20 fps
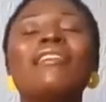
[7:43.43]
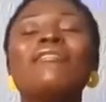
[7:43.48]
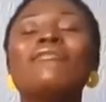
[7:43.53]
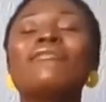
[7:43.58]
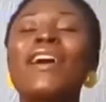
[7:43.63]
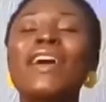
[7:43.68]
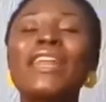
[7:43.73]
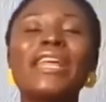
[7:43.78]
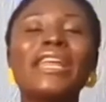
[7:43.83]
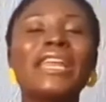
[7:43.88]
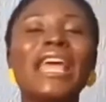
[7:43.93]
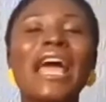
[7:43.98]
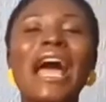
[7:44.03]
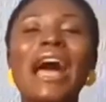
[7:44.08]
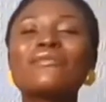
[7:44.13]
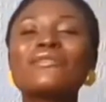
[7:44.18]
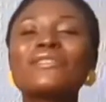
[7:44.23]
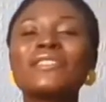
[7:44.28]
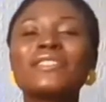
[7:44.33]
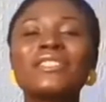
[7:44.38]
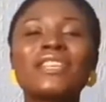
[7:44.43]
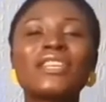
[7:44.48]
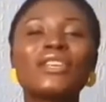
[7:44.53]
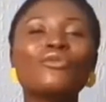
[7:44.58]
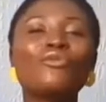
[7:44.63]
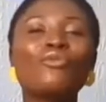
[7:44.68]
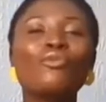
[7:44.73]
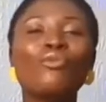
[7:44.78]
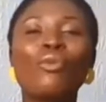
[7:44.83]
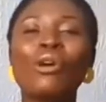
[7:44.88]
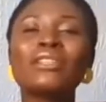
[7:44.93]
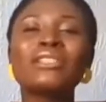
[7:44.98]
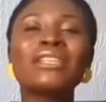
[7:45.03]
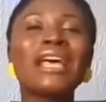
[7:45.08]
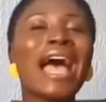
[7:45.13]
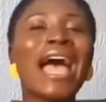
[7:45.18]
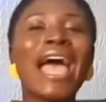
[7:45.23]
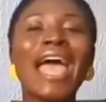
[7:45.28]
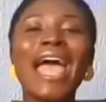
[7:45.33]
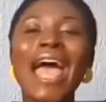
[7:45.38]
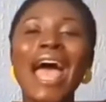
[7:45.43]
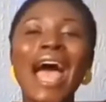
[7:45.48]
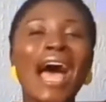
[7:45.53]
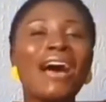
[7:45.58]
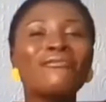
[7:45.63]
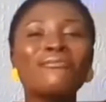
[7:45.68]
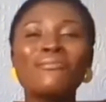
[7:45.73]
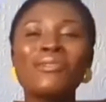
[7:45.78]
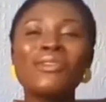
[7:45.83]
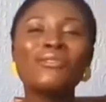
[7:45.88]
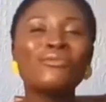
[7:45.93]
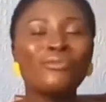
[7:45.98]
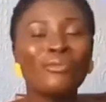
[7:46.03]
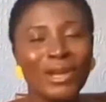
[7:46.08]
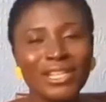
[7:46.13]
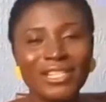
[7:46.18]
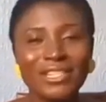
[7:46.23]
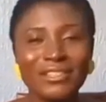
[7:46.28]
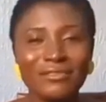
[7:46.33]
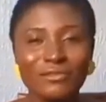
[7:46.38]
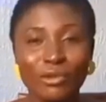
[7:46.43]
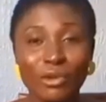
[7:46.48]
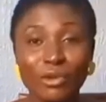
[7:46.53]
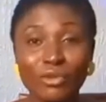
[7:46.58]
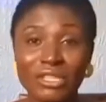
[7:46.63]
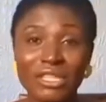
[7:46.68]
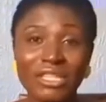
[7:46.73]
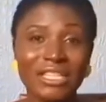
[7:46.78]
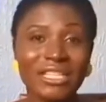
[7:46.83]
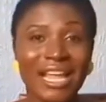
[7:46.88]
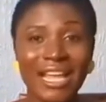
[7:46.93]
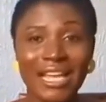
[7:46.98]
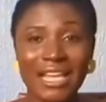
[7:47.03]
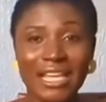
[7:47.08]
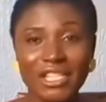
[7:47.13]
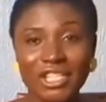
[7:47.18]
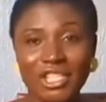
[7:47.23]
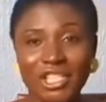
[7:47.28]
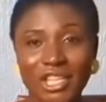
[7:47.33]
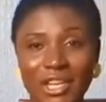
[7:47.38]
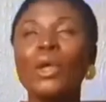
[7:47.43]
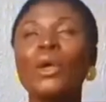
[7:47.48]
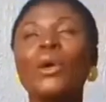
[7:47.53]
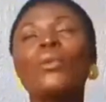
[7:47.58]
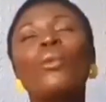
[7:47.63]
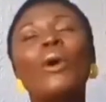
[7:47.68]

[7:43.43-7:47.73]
Finally, I've seen what I have been waiting for." You see this hanging chair?